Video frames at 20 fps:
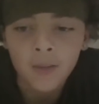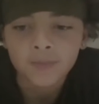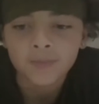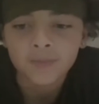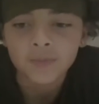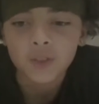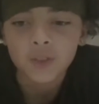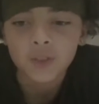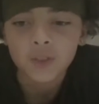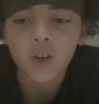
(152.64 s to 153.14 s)

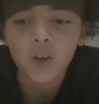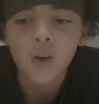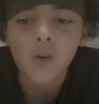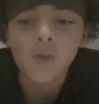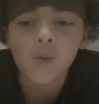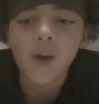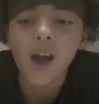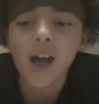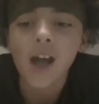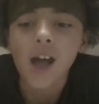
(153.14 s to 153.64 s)

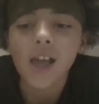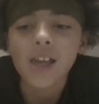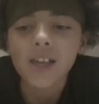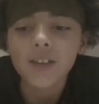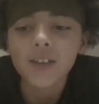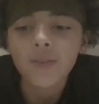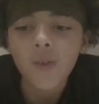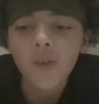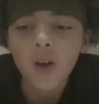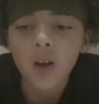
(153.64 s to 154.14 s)
So I
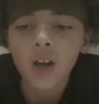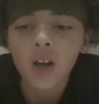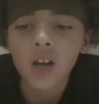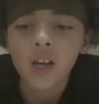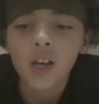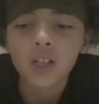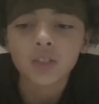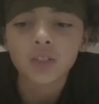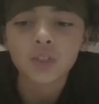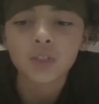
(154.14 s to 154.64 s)
have
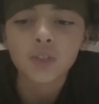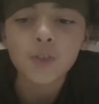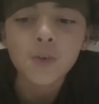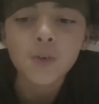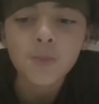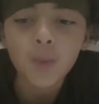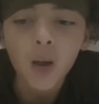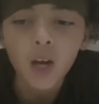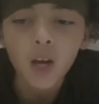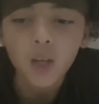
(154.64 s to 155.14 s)
a
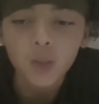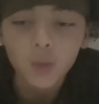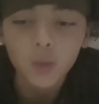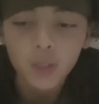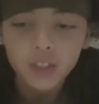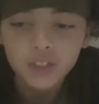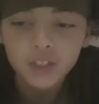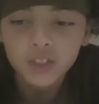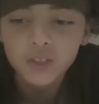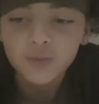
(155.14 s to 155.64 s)
two-part
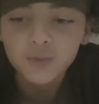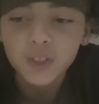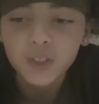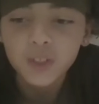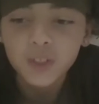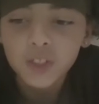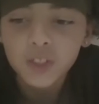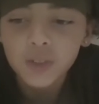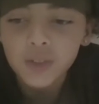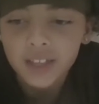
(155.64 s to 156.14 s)
question
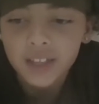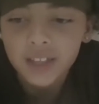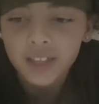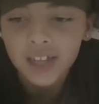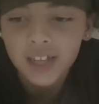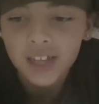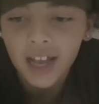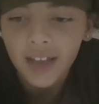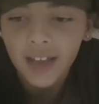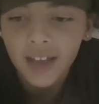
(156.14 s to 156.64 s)
for you,
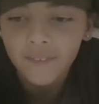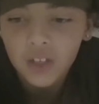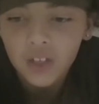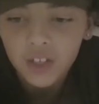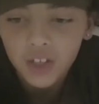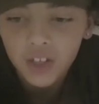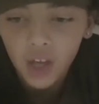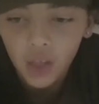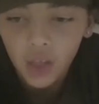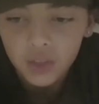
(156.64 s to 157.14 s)
and then I have
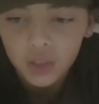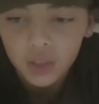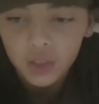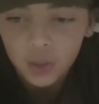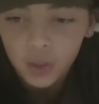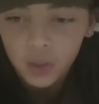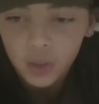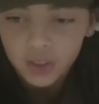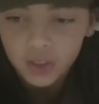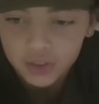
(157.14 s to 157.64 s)

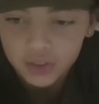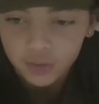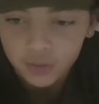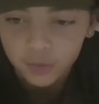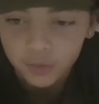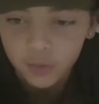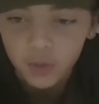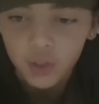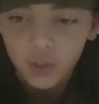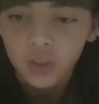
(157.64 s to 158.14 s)
another question
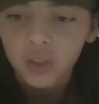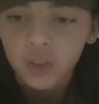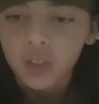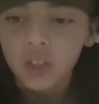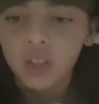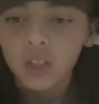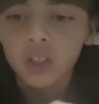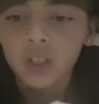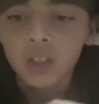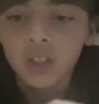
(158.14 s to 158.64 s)
for
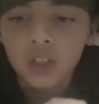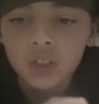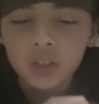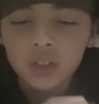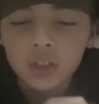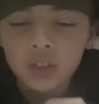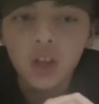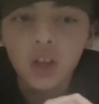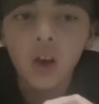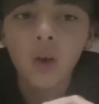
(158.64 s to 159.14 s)
you.
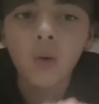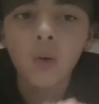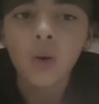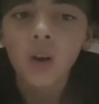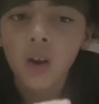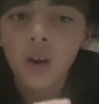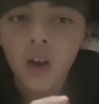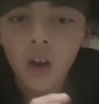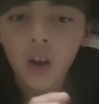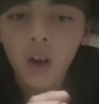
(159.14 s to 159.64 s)

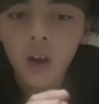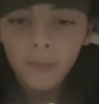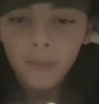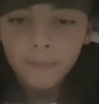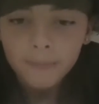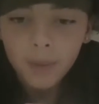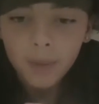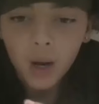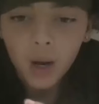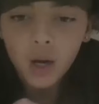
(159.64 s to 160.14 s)
So
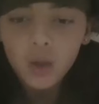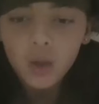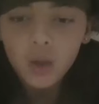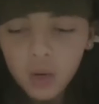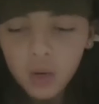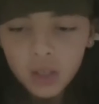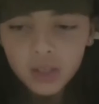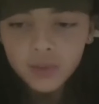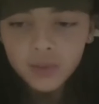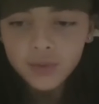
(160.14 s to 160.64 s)
part
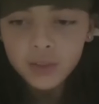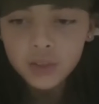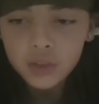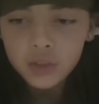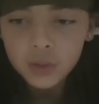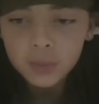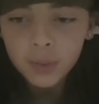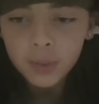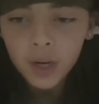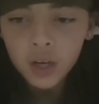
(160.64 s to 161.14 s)
one of the
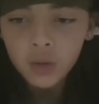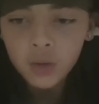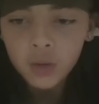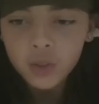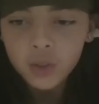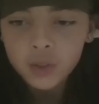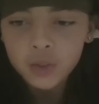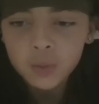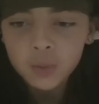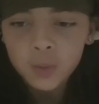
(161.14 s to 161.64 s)
two-part
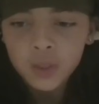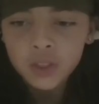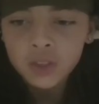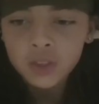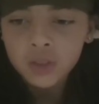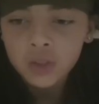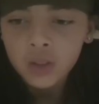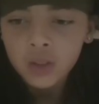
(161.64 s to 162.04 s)
question was,